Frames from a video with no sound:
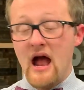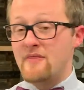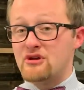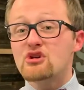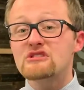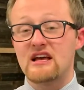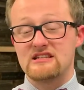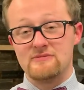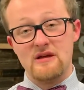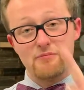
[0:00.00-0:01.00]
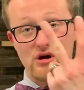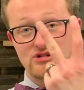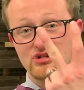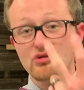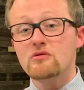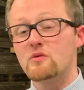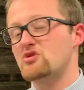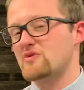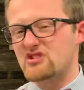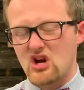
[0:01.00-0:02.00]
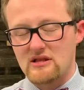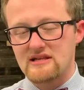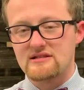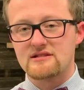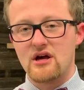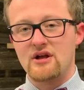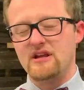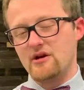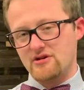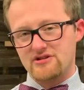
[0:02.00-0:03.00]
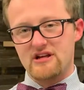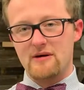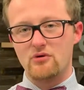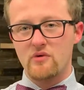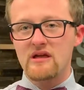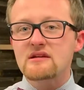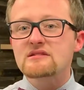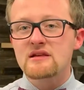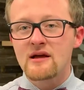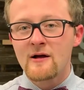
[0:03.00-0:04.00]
And the New Testament, part two, which we'll start lessons on here in just a couple weeks,